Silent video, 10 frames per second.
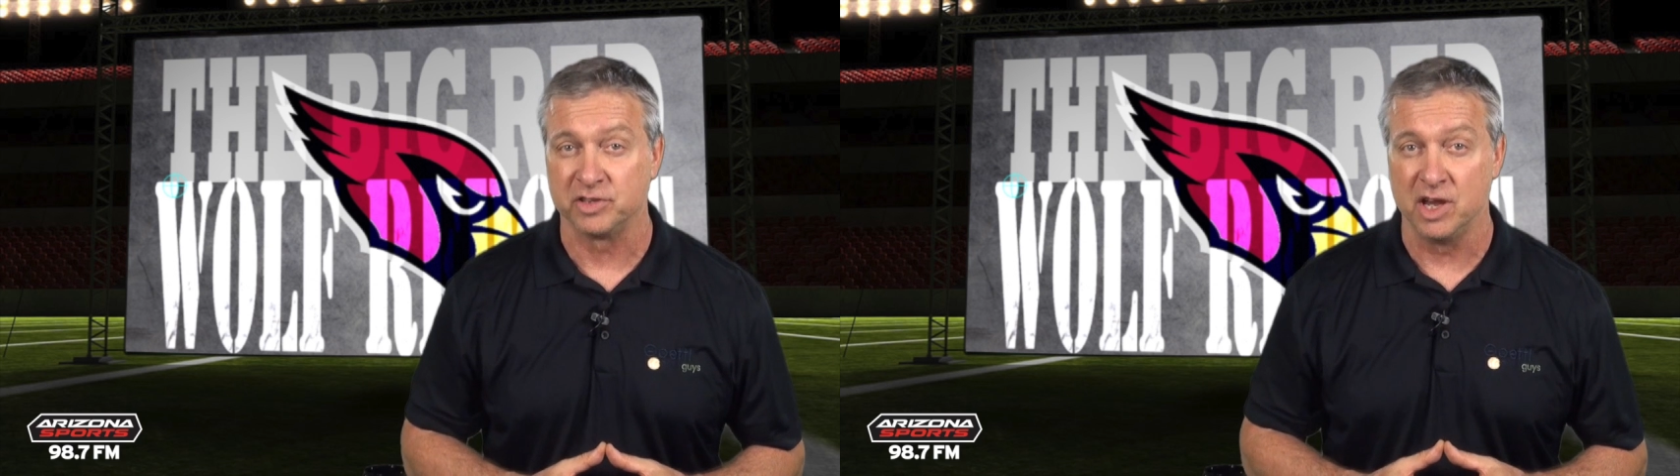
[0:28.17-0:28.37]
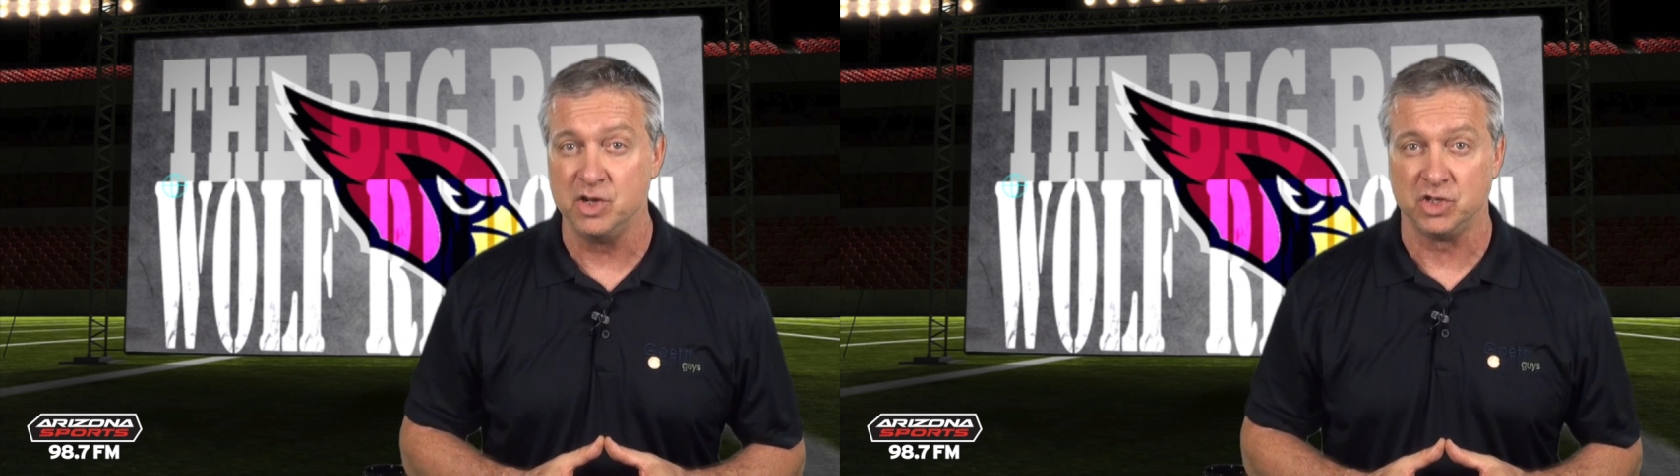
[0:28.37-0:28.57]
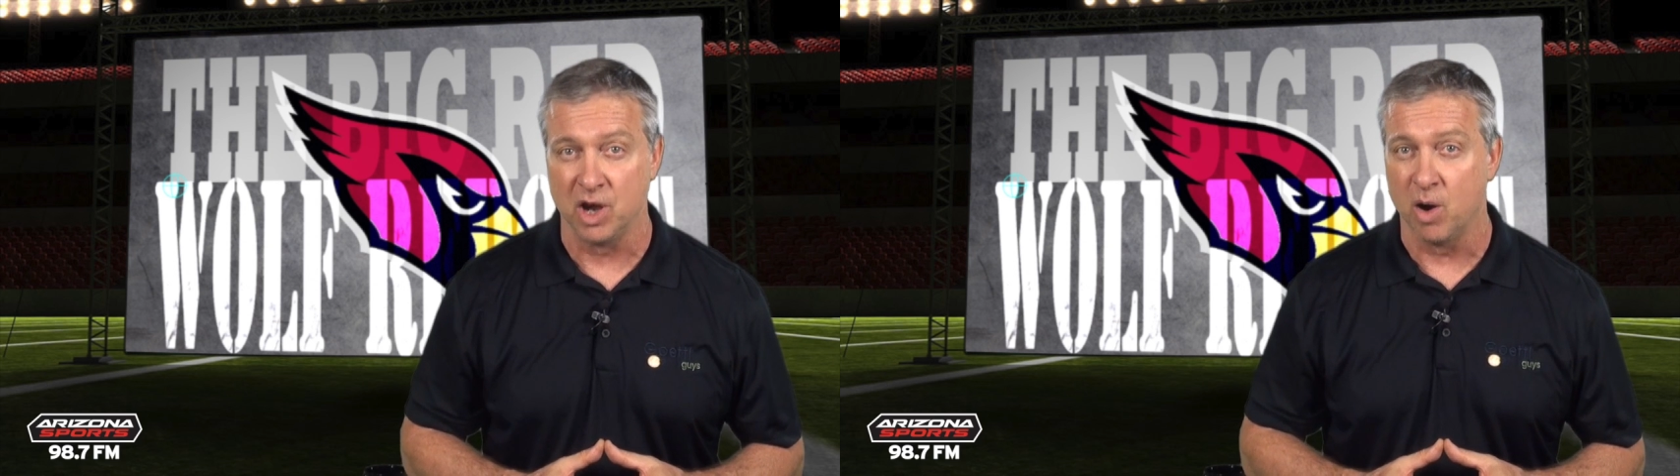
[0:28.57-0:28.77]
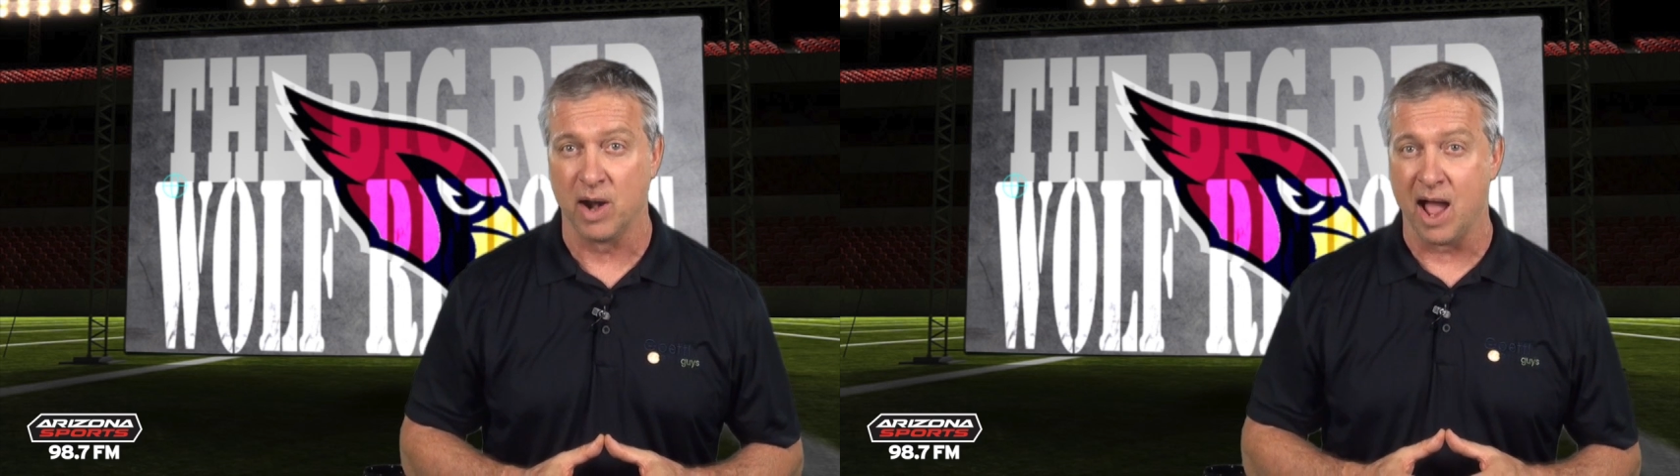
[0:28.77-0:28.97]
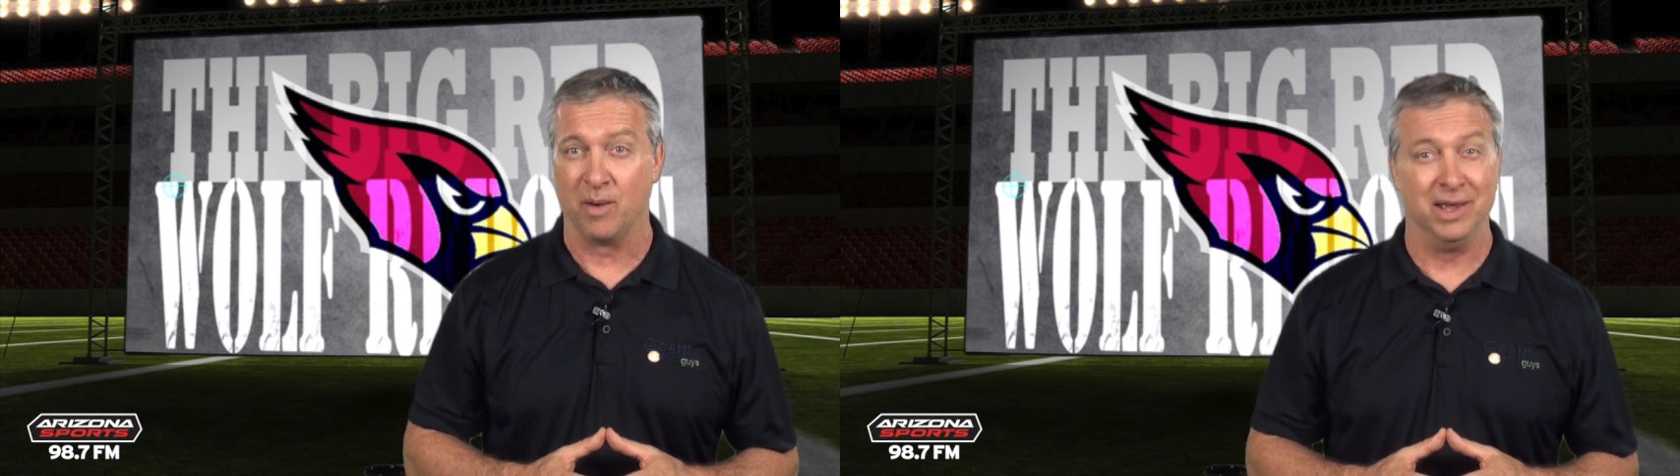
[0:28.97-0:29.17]
C
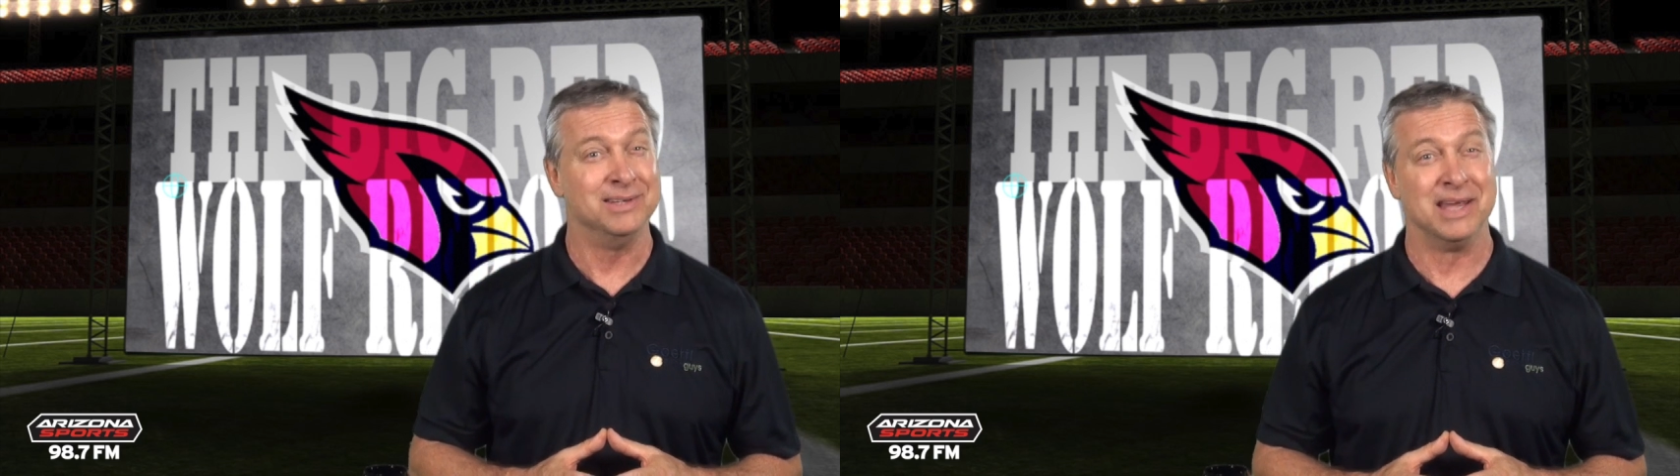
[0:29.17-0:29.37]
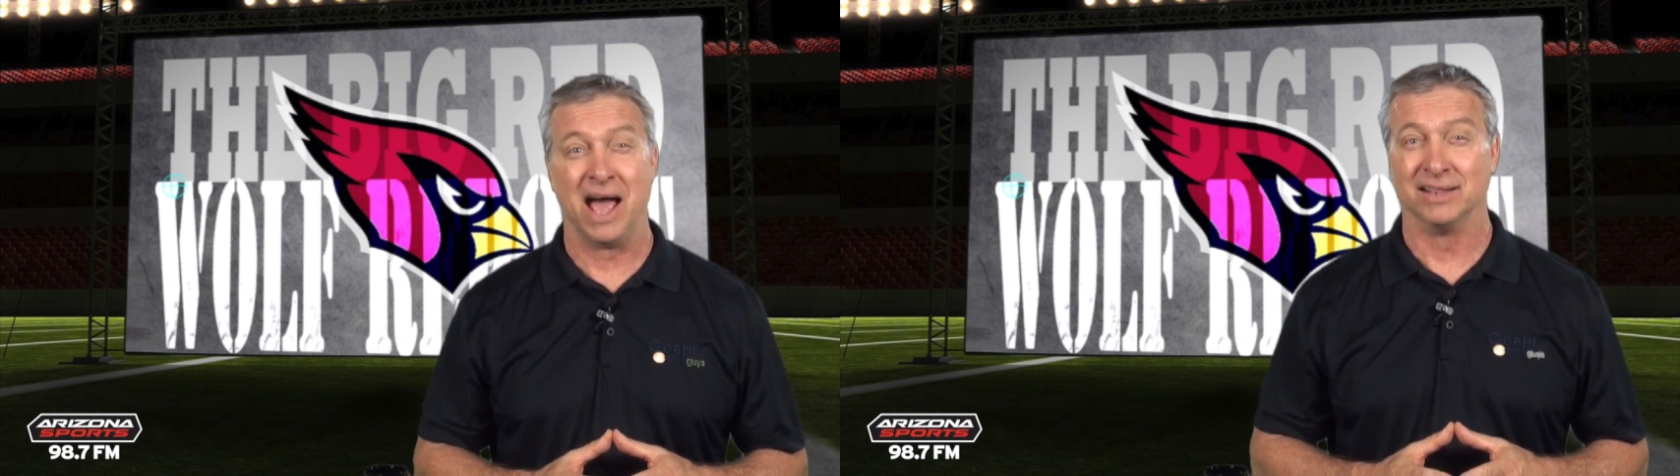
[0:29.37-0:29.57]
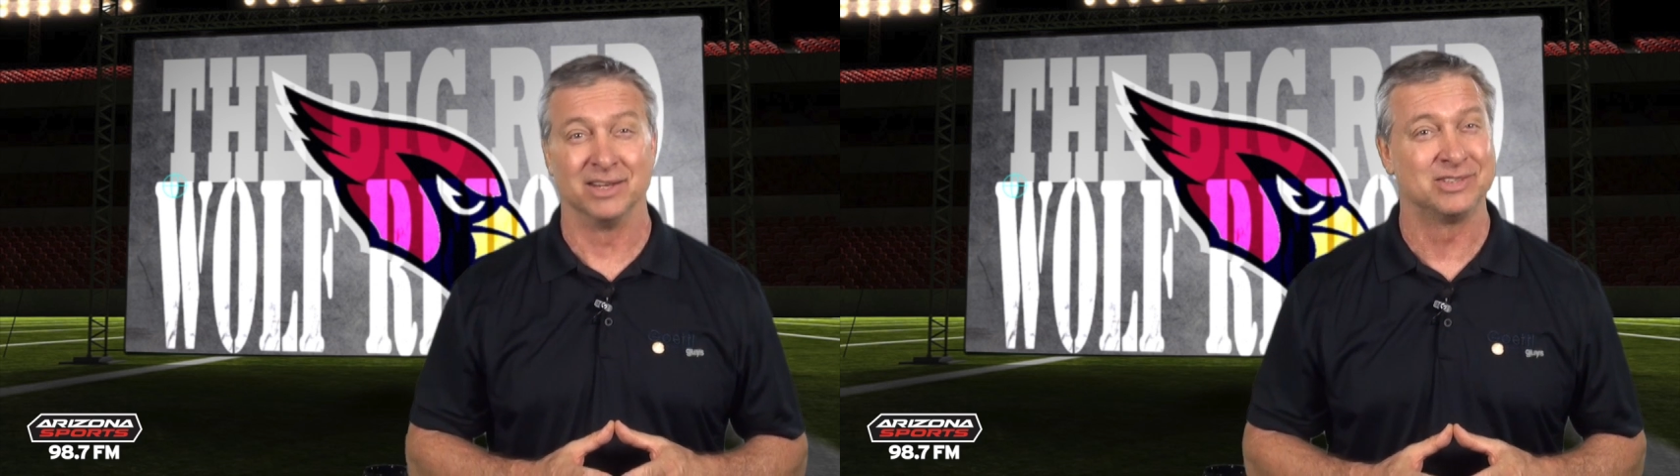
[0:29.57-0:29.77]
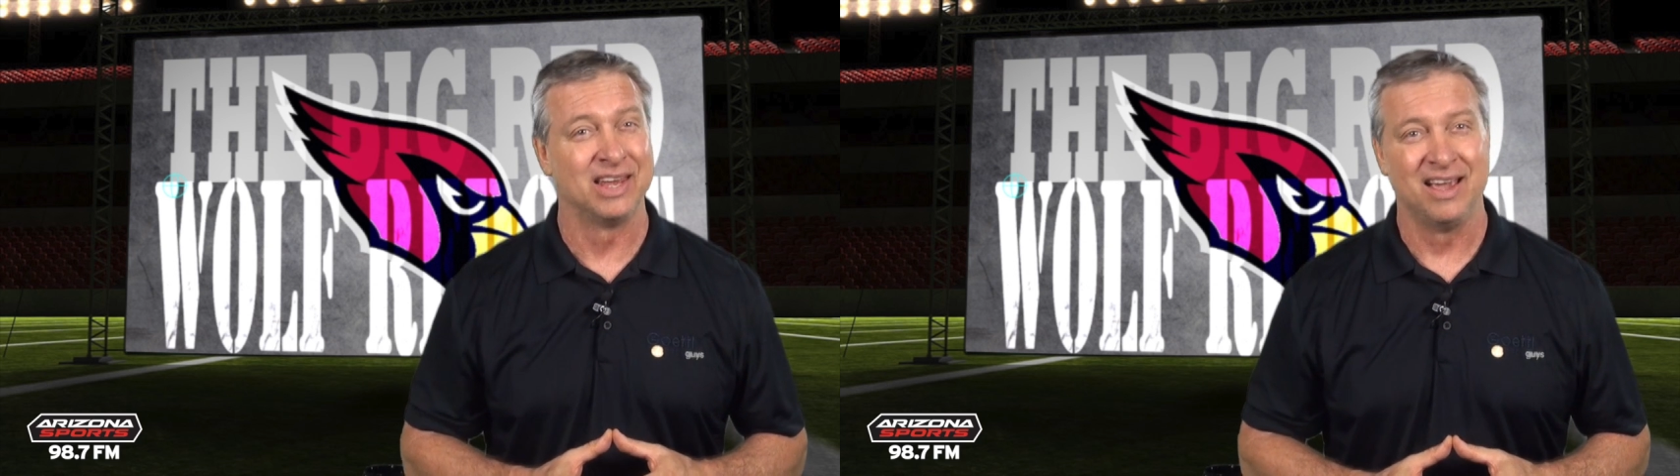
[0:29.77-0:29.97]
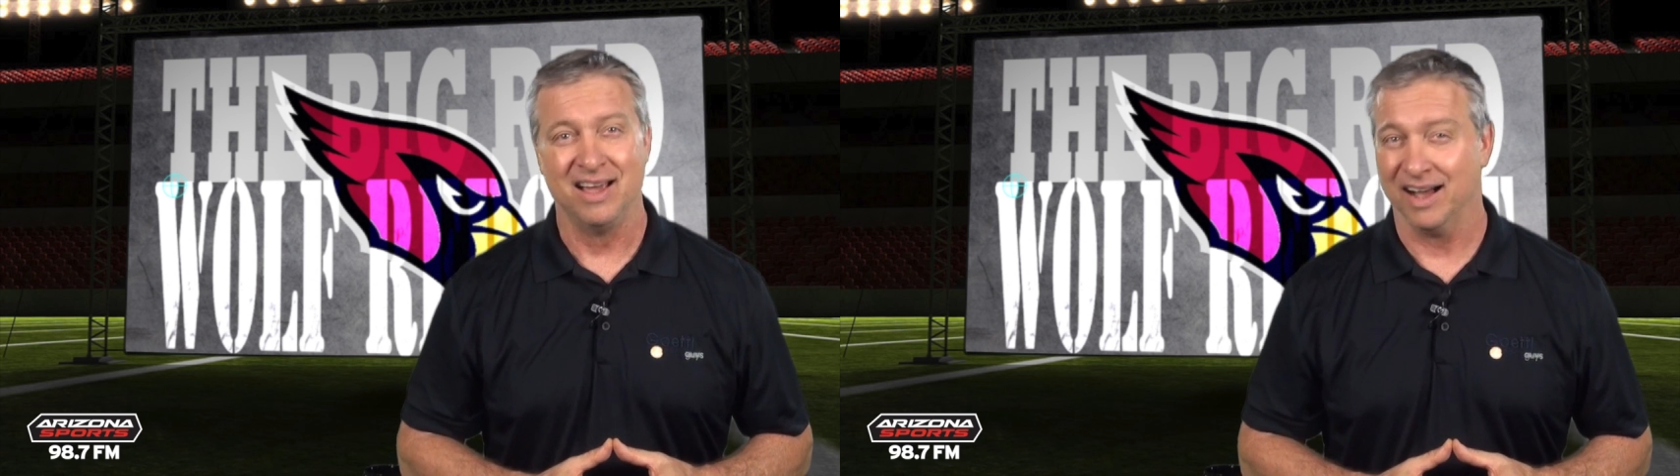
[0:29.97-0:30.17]
showdown in Dallas